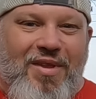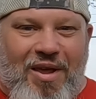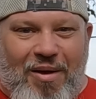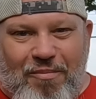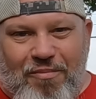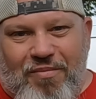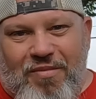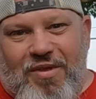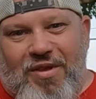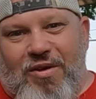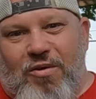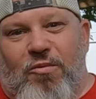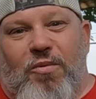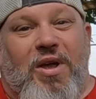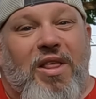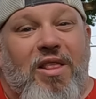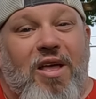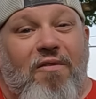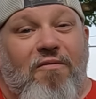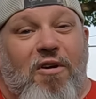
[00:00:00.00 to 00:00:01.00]
Yeah,
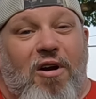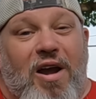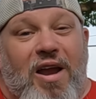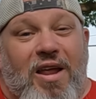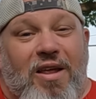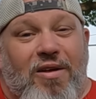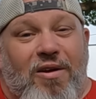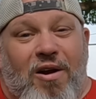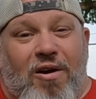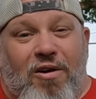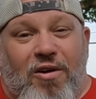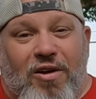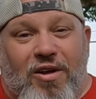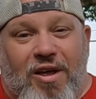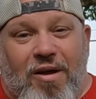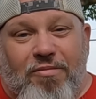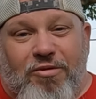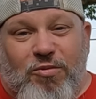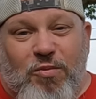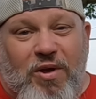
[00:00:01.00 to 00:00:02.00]
we love our
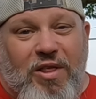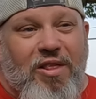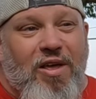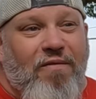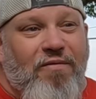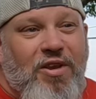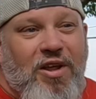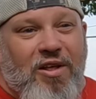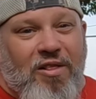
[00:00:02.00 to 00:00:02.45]
hookups. We love to